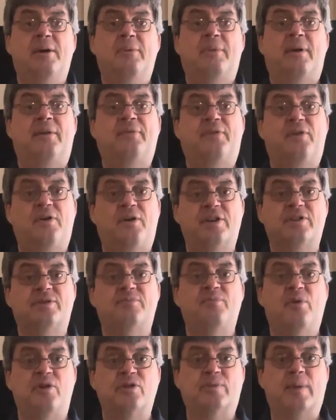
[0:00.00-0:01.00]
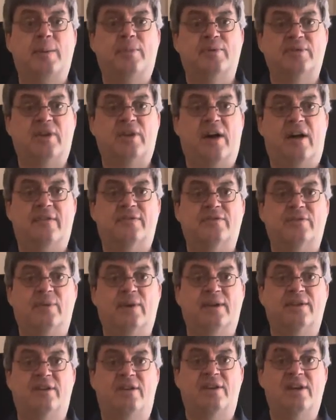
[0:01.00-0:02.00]
But of course, most people's golf
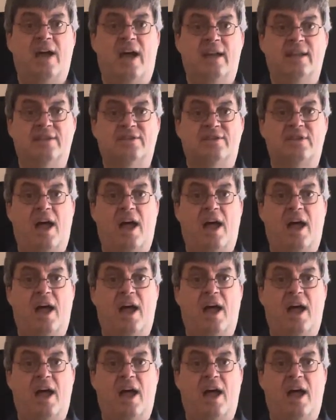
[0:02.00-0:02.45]
swings is